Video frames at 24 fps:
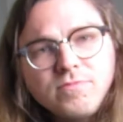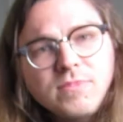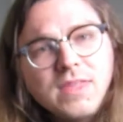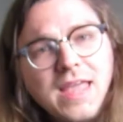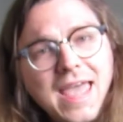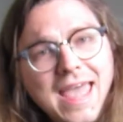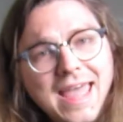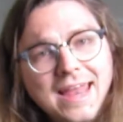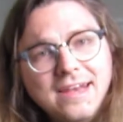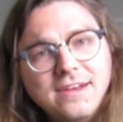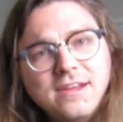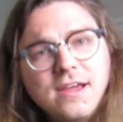
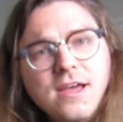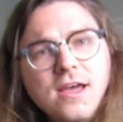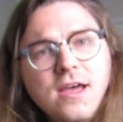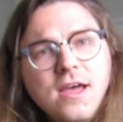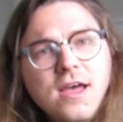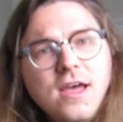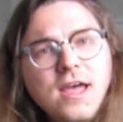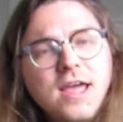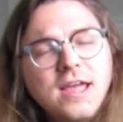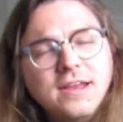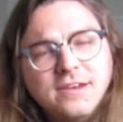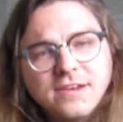And
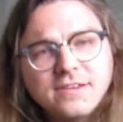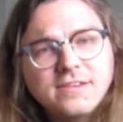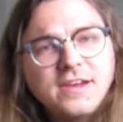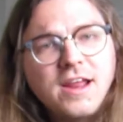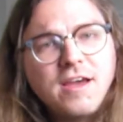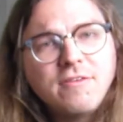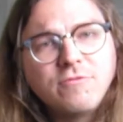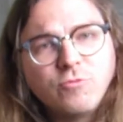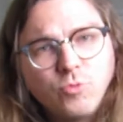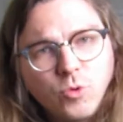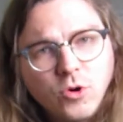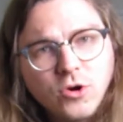it doesn't
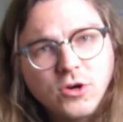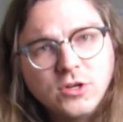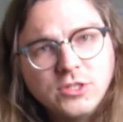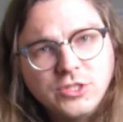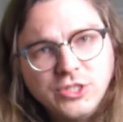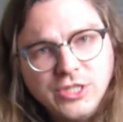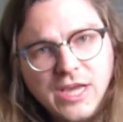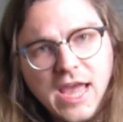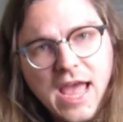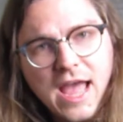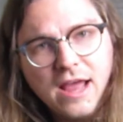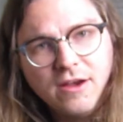have words
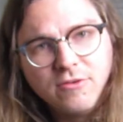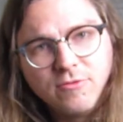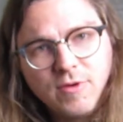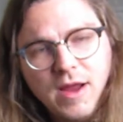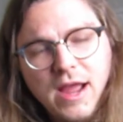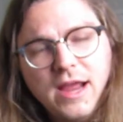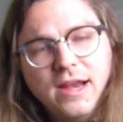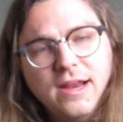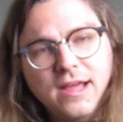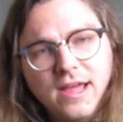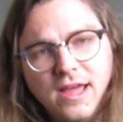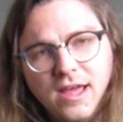yet,
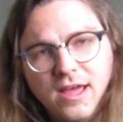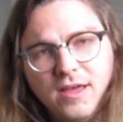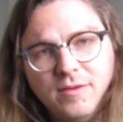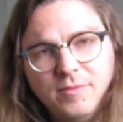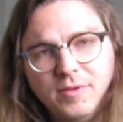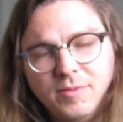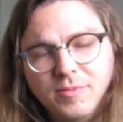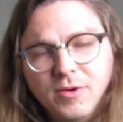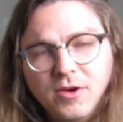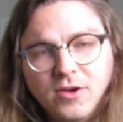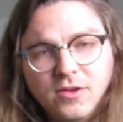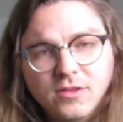right? Happy
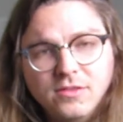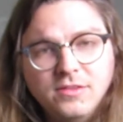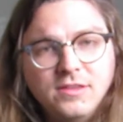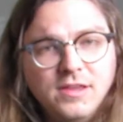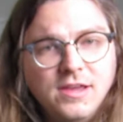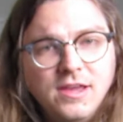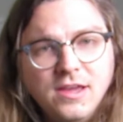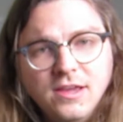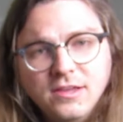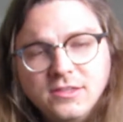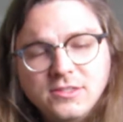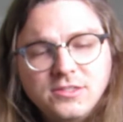
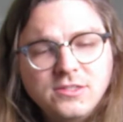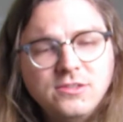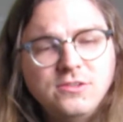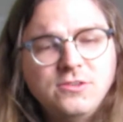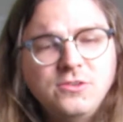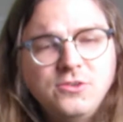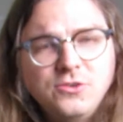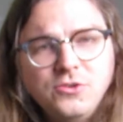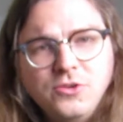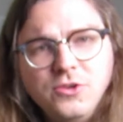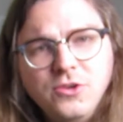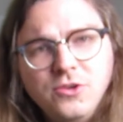birthday to
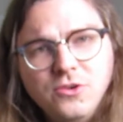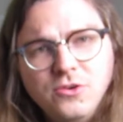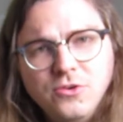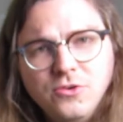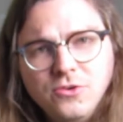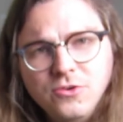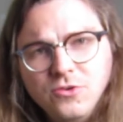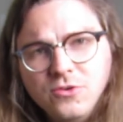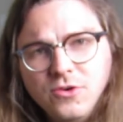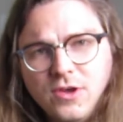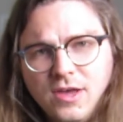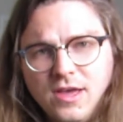
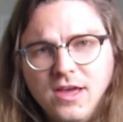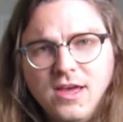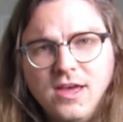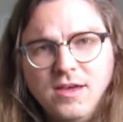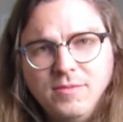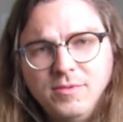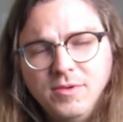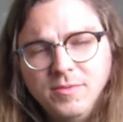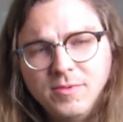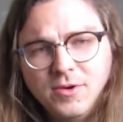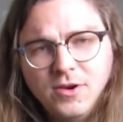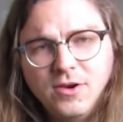you,
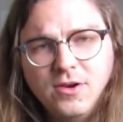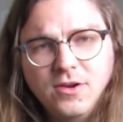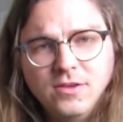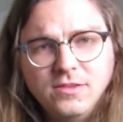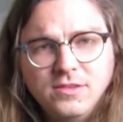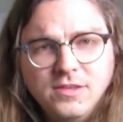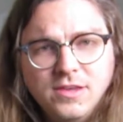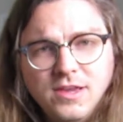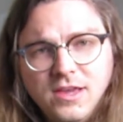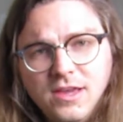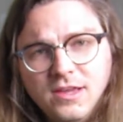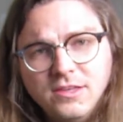happy
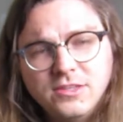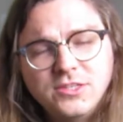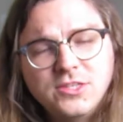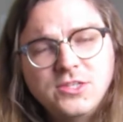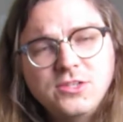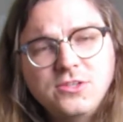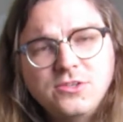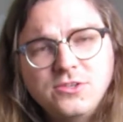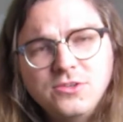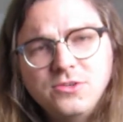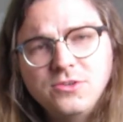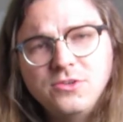birthday to
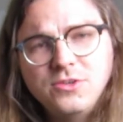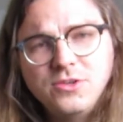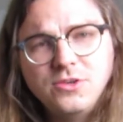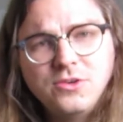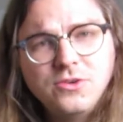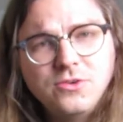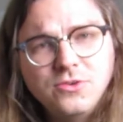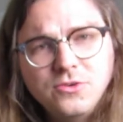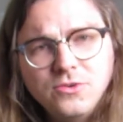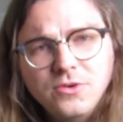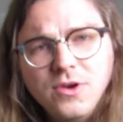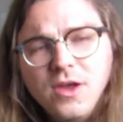
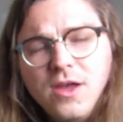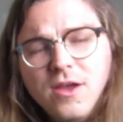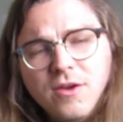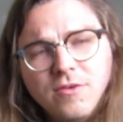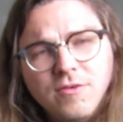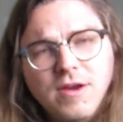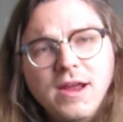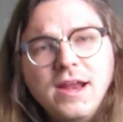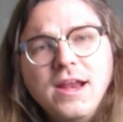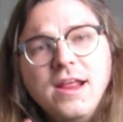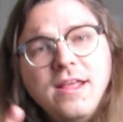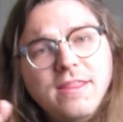you,
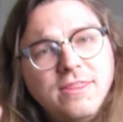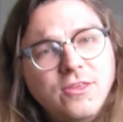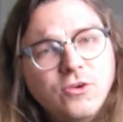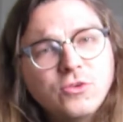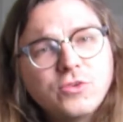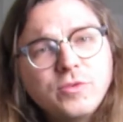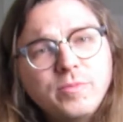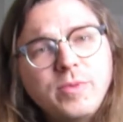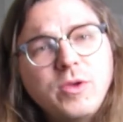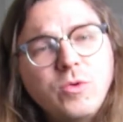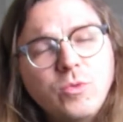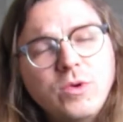right? Those
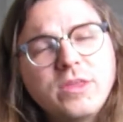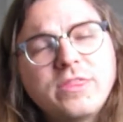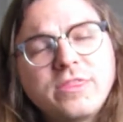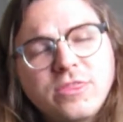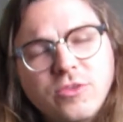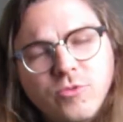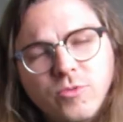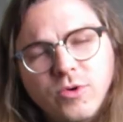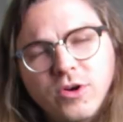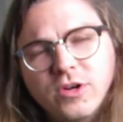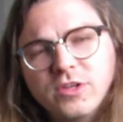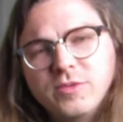would be with the
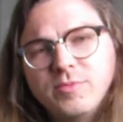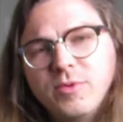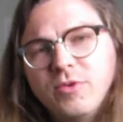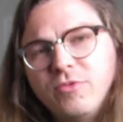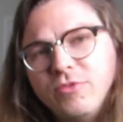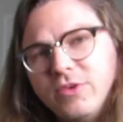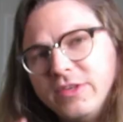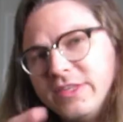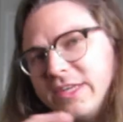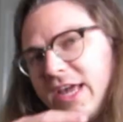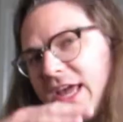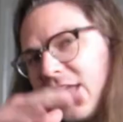words. But if
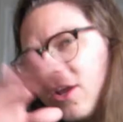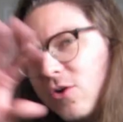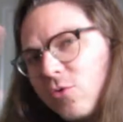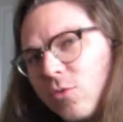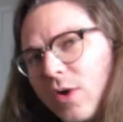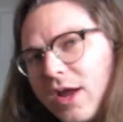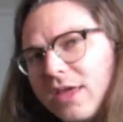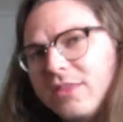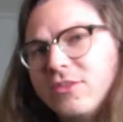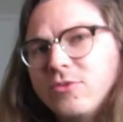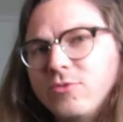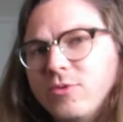we take
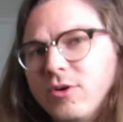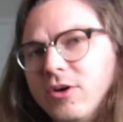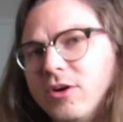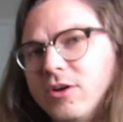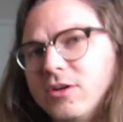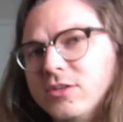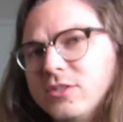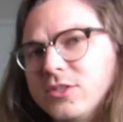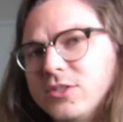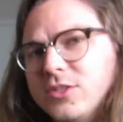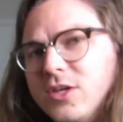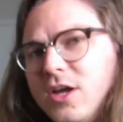away the
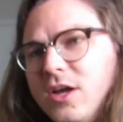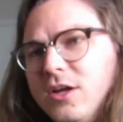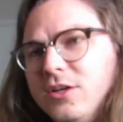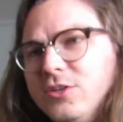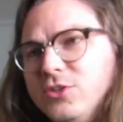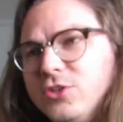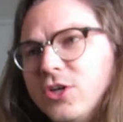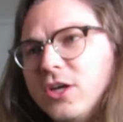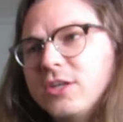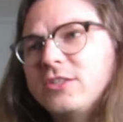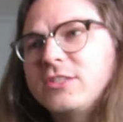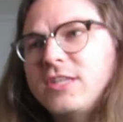words,
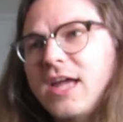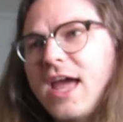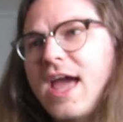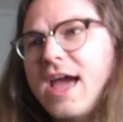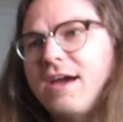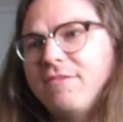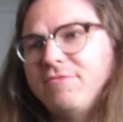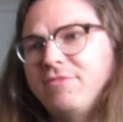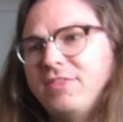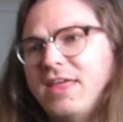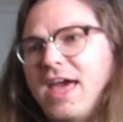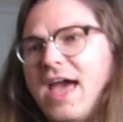just
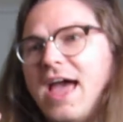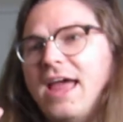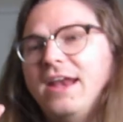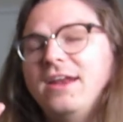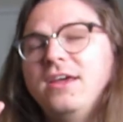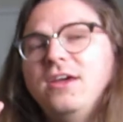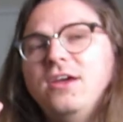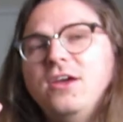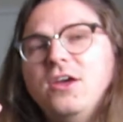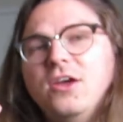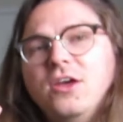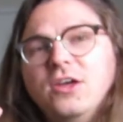have that
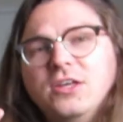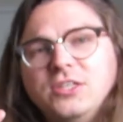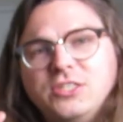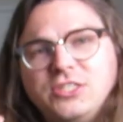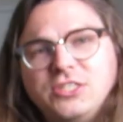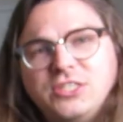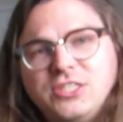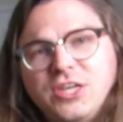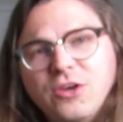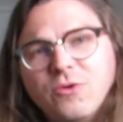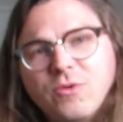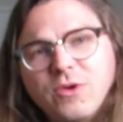
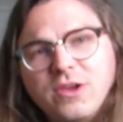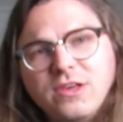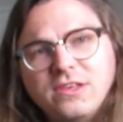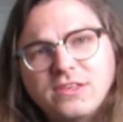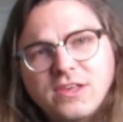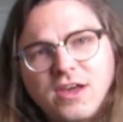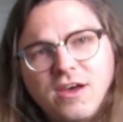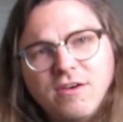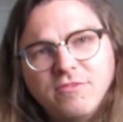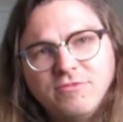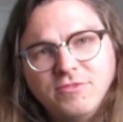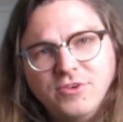series
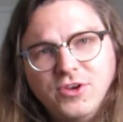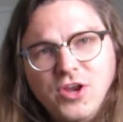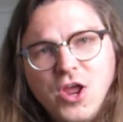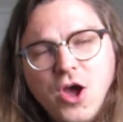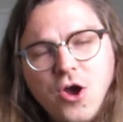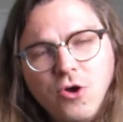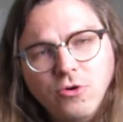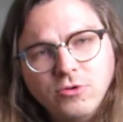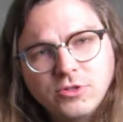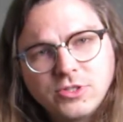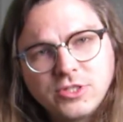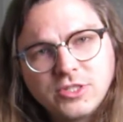of
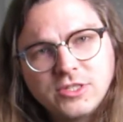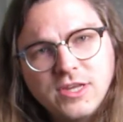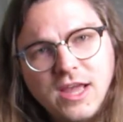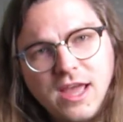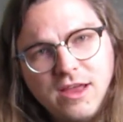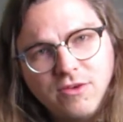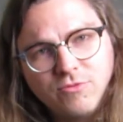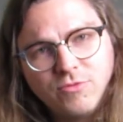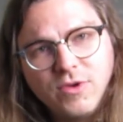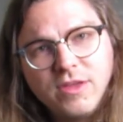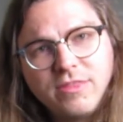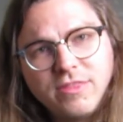notes
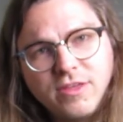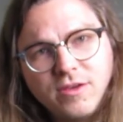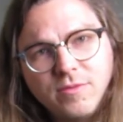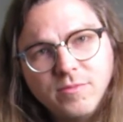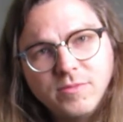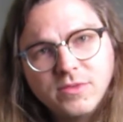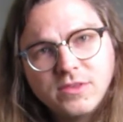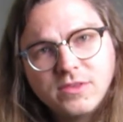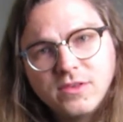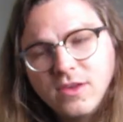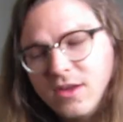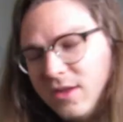and
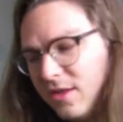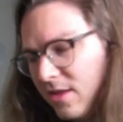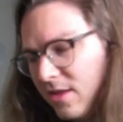rhythms,